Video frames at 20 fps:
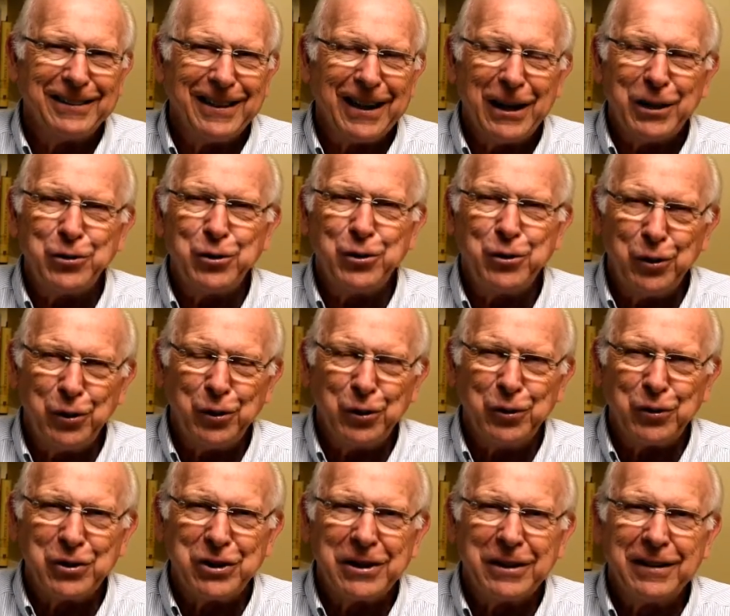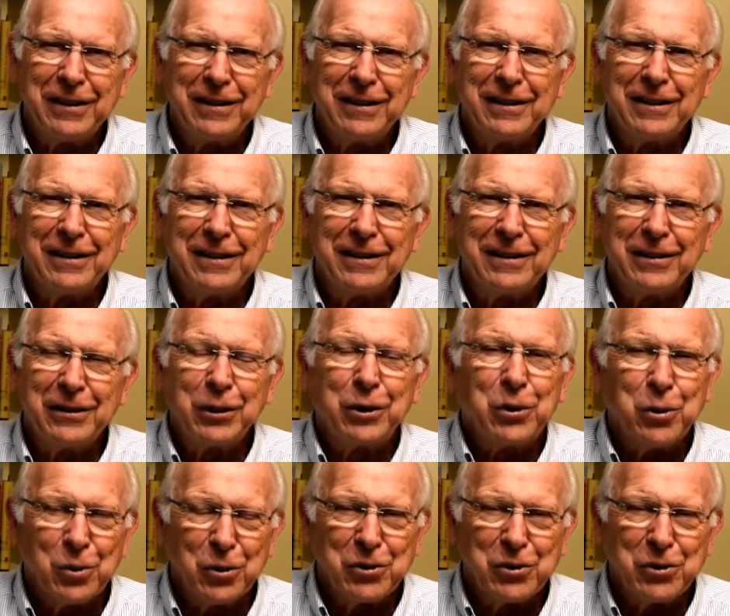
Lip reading: as you use the core